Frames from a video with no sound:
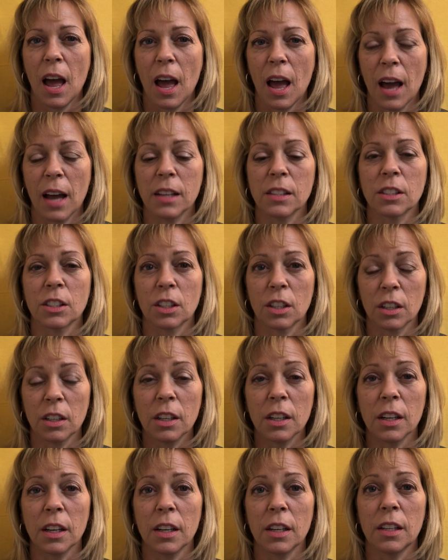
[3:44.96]
as
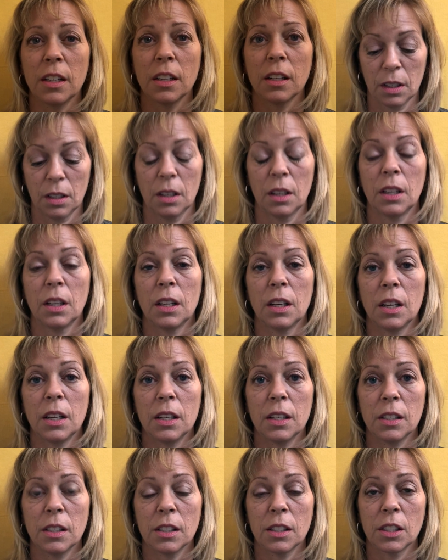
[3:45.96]
good
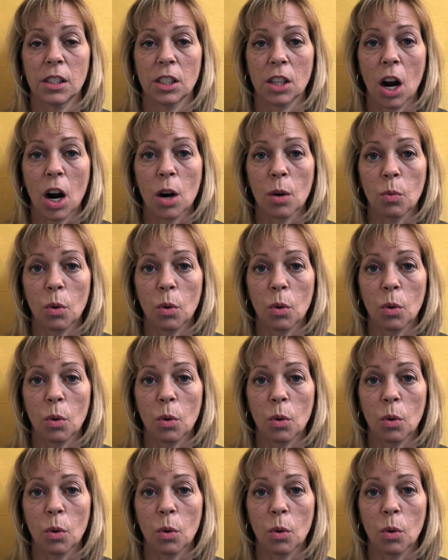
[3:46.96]
is Star